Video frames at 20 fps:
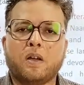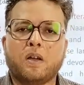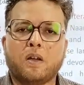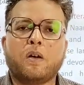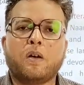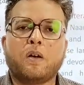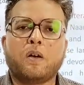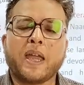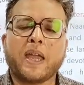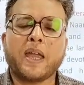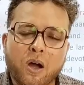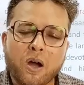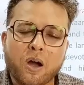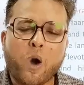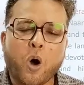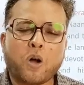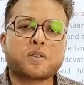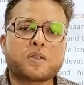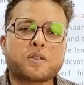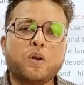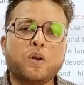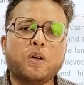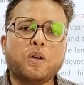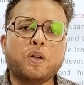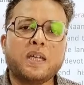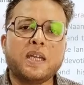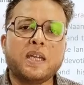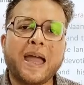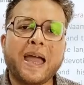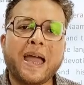okay, also
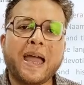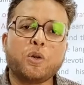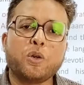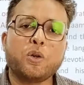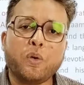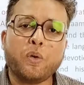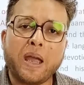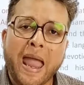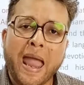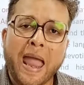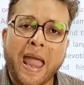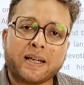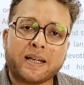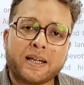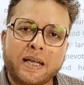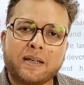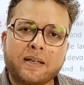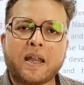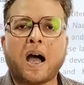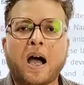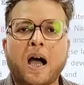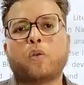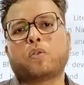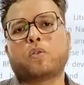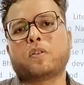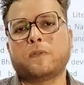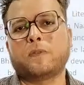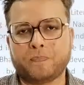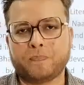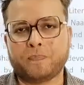he had to act it
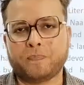out.